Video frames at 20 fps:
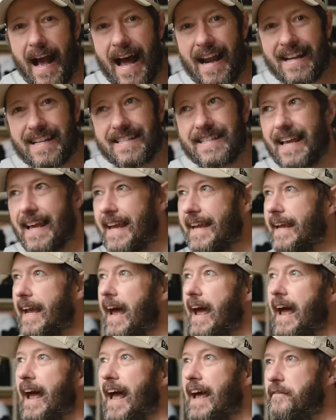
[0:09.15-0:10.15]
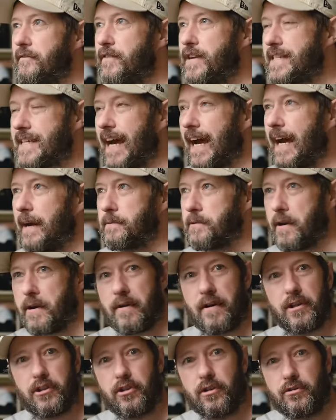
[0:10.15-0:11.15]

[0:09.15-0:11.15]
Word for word: And I say every time, don't know on